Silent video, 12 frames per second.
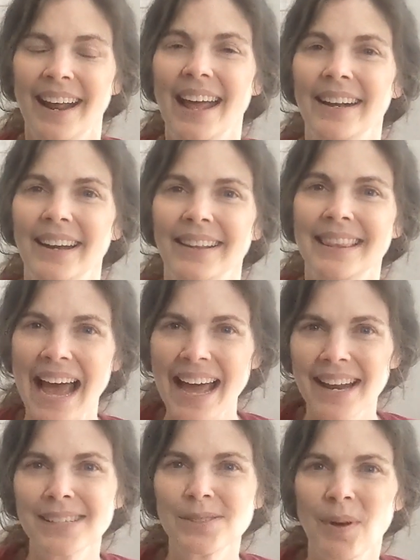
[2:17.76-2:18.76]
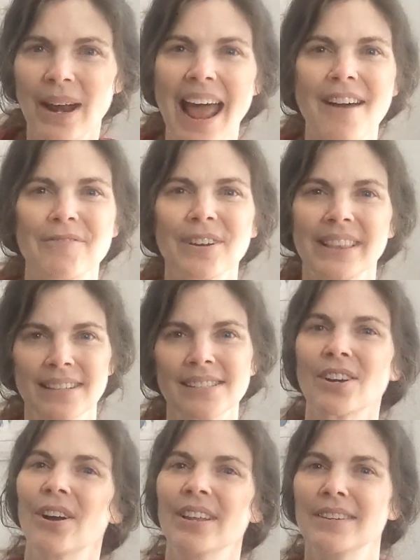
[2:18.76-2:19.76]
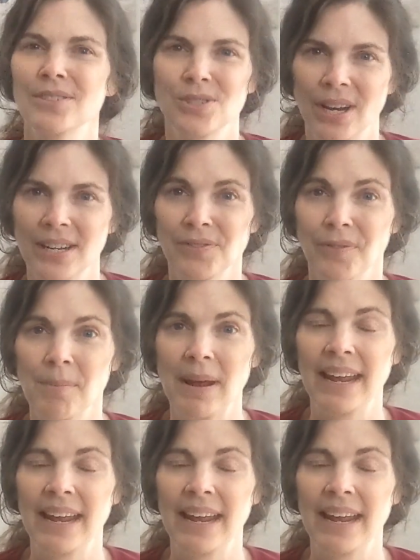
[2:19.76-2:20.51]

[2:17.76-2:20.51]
And that is when everything started to change for